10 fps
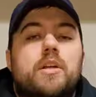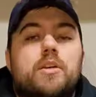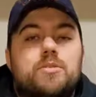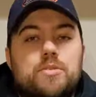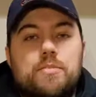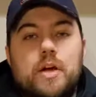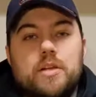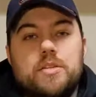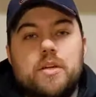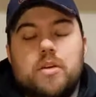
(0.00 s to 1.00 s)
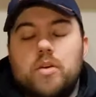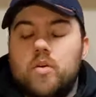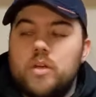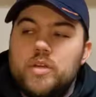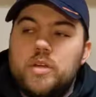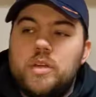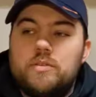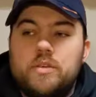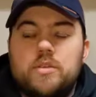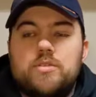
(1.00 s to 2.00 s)
going to use your box cutter, or you can
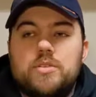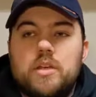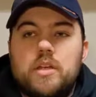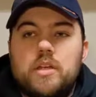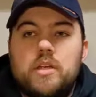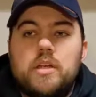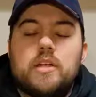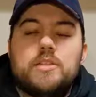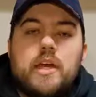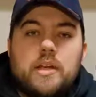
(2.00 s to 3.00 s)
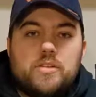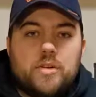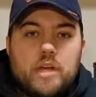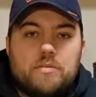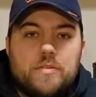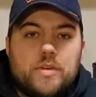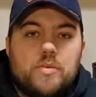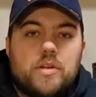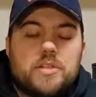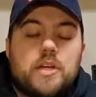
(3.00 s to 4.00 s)
even use an X-Acto knife if you
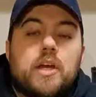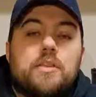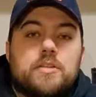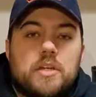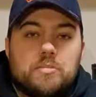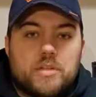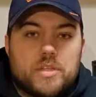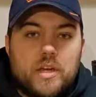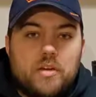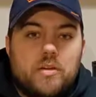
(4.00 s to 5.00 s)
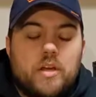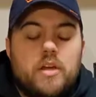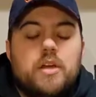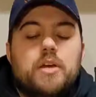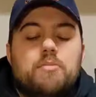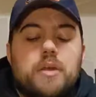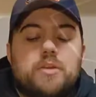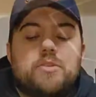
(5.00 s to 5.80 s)
want to cut the templates out. Make